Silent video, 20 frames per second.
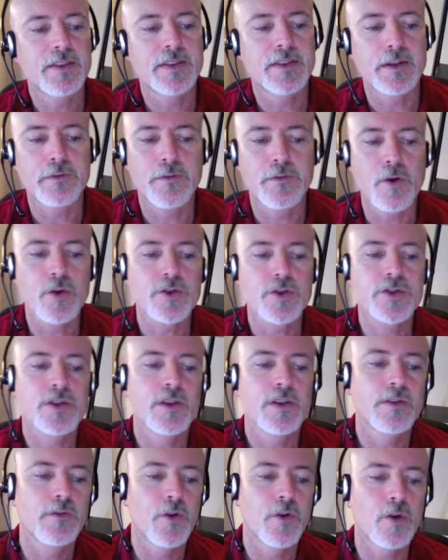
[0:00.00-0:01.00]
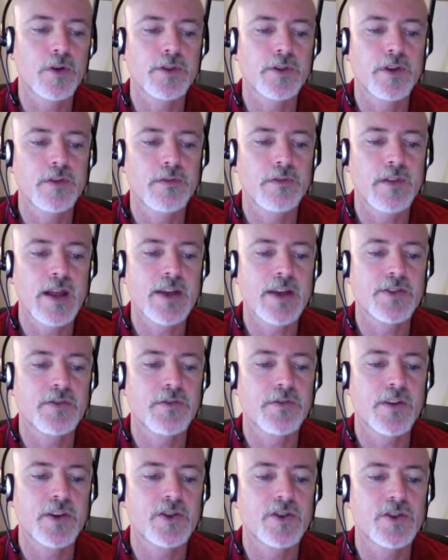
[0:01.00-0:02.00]
that focus on
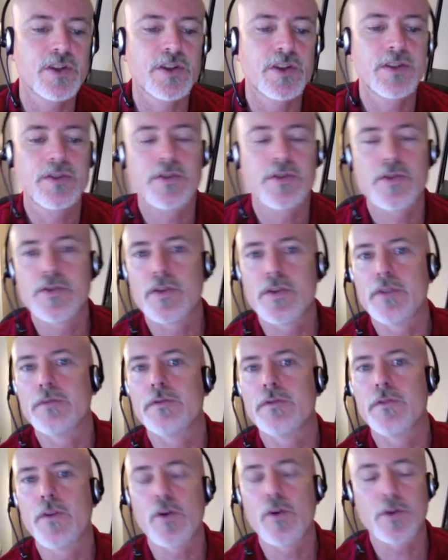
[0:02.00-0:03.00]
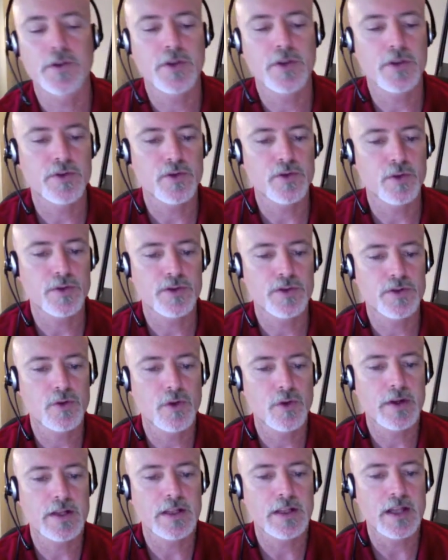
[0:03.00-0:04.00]
flash fiction, focus on short
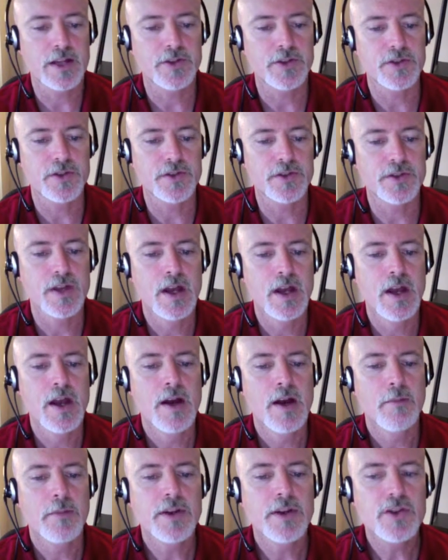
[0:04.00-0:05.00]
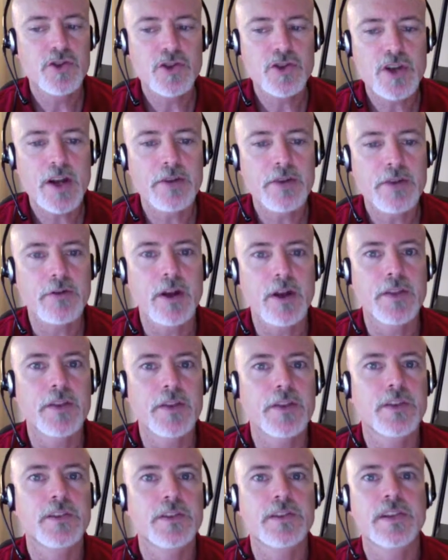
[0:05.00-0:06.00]
story collections, but in general, I
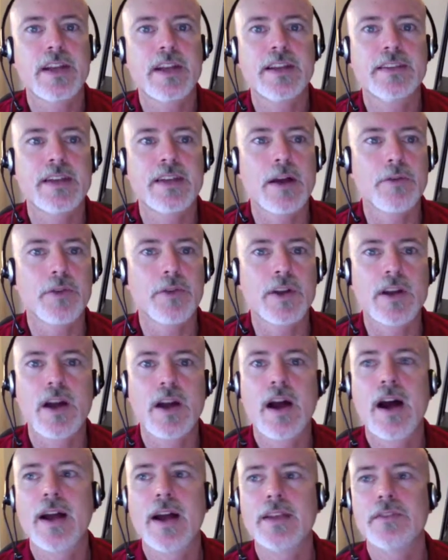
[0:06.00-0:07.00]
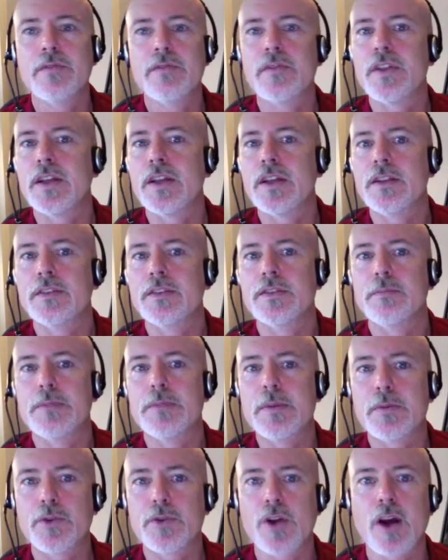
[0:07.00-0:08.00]
think this lays out the kinds of things
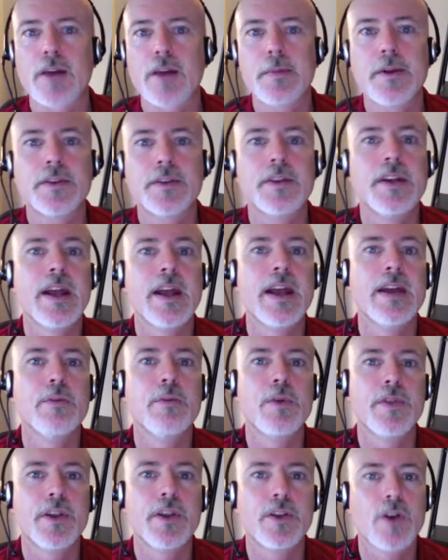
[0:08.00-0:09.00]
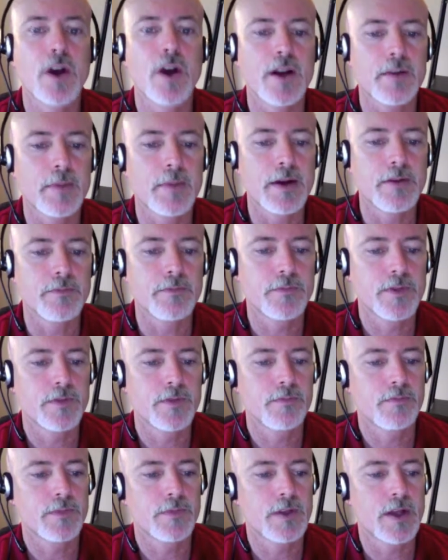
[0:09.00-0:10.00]
people talk about today when they talk about
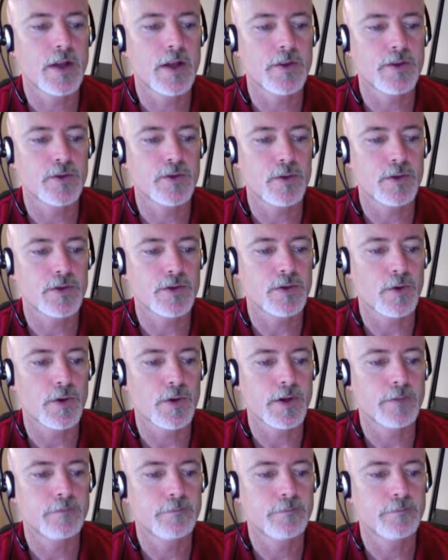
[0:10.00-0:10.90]
the short story.